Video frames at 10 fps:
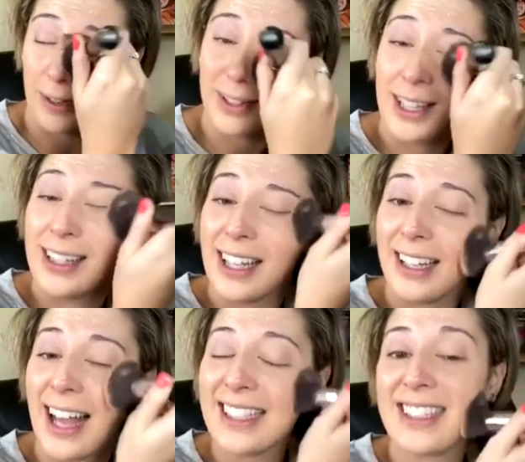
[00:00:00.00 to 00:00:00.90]
than the
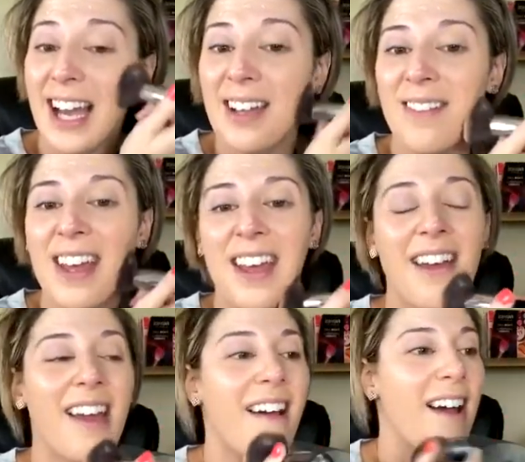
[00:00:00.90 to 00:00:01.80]
last time?
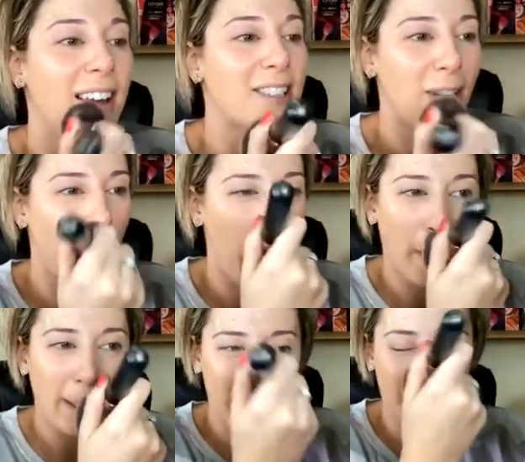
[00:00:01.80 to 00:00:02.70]
I saw
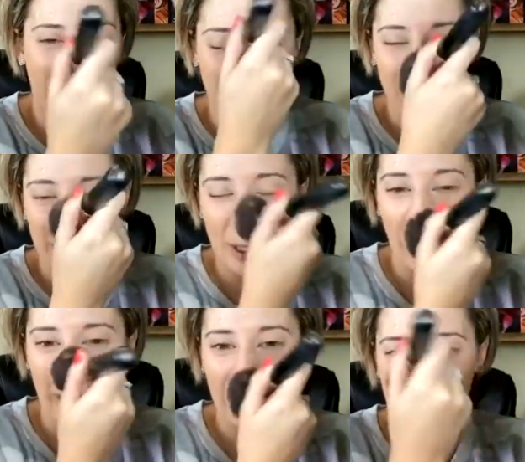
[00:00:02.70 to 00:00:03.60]
the other day you said her
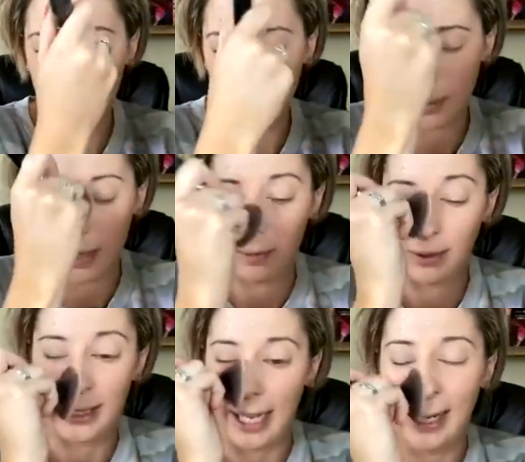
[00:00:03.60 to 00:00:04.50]
attention span was
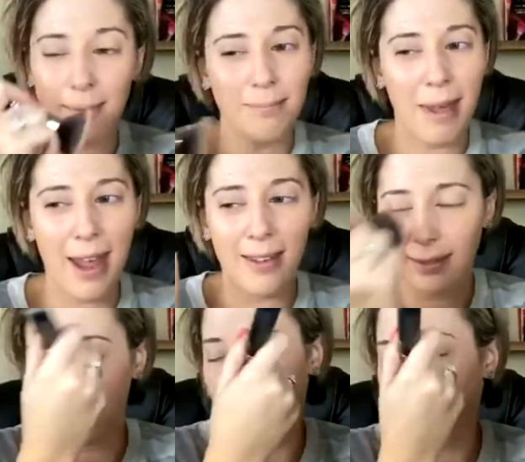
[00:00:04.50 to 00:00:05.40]
like meh.
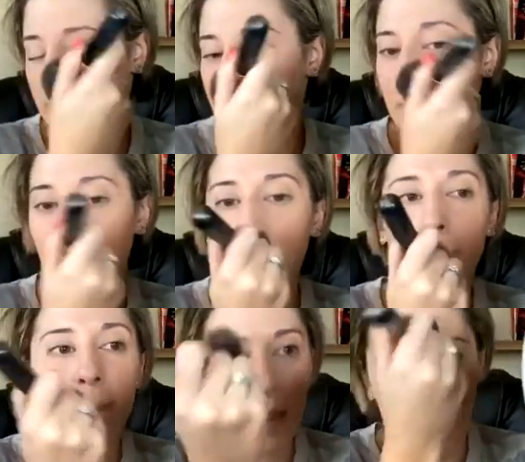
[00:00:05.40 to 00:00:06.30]

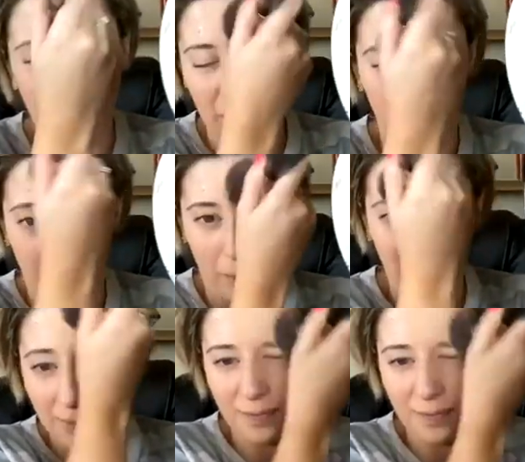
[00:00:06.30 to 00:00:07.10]
I mean, do you blame her?